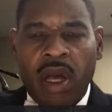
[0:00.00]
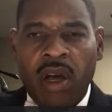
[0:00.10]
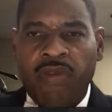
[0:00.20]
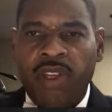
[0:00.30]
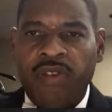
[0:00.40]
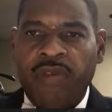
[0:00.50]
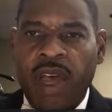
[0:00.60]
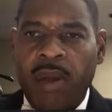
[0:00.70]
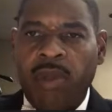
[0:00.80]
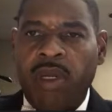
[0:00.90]
of his
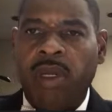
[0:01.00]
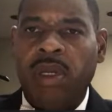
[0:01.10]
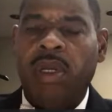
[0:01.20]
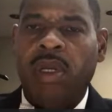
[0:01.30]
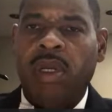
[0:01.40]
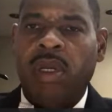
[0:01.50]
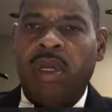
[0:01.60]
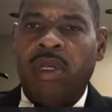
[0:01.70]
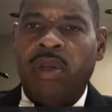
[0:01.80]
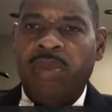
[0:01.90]
family,
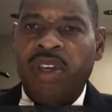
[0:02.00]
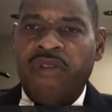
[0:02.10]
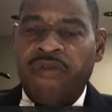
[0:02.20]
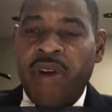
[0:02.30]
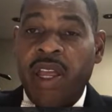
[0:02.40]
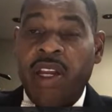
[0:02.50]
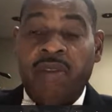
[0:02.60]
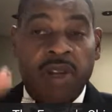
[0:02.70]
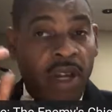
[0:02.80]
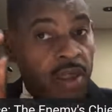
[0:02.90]
to be afraid
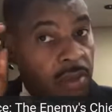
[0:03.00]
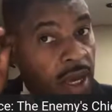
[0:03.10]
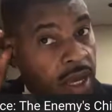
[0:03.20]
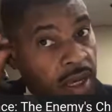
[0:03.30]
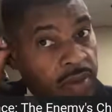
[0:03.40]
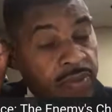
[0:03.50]
of another man,